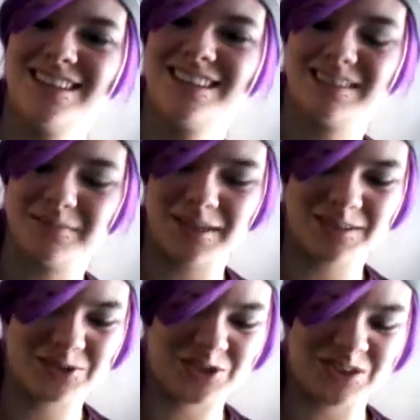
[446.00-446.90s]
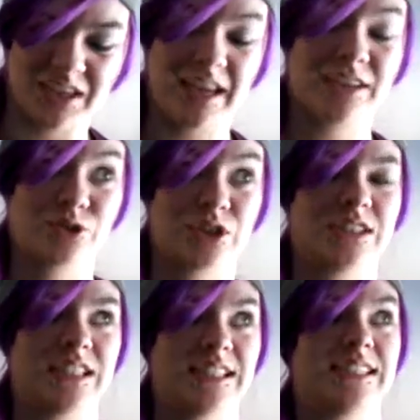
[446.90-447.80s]
that's some extra
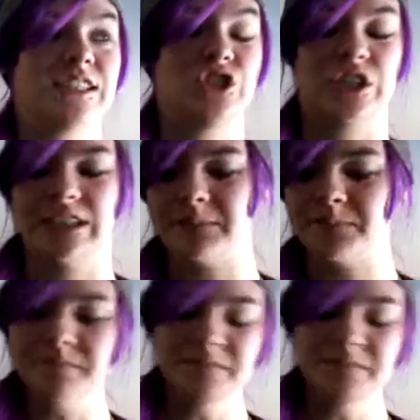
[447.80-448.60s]
cyst shit